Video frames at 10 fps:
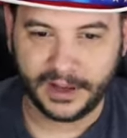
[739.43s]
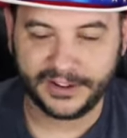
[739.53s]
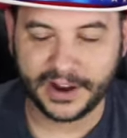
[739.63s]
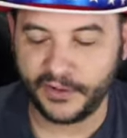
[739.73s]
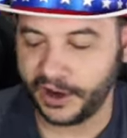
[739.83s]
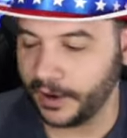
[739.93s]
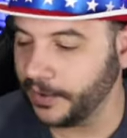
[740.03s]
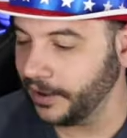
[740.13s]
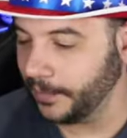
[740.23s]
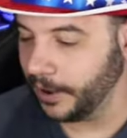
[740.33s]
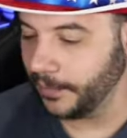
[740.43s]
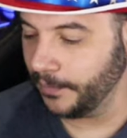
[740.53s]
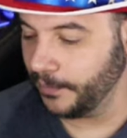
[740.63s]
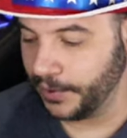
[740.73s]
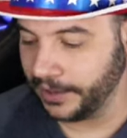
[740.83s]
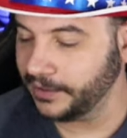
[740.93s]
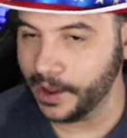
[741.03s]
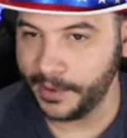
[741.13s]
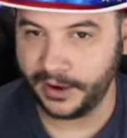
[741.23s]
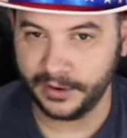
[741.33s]
He's never going to be a, a big
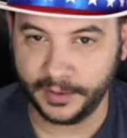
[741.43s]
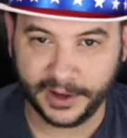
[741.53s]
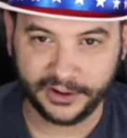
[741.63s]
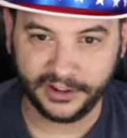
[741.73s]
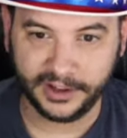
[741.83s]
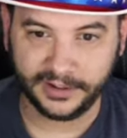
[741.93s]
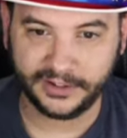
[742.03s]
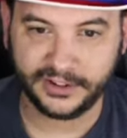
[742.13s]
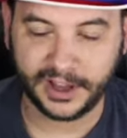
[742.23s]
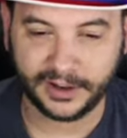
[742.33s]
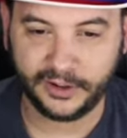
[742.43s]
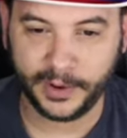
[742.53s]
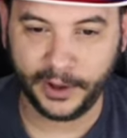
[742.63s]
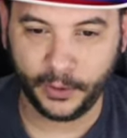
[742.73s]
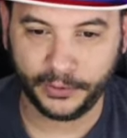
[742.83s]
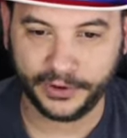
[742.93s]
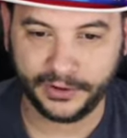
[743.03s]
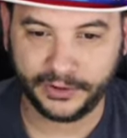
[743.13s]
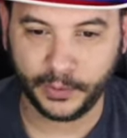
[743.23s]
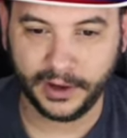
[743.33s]
time hitter in the major leagues. He's just got too many holes in
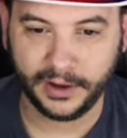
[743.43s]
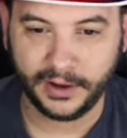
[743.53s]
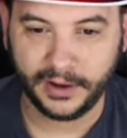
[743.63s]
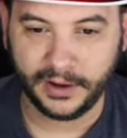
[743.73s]
his swing.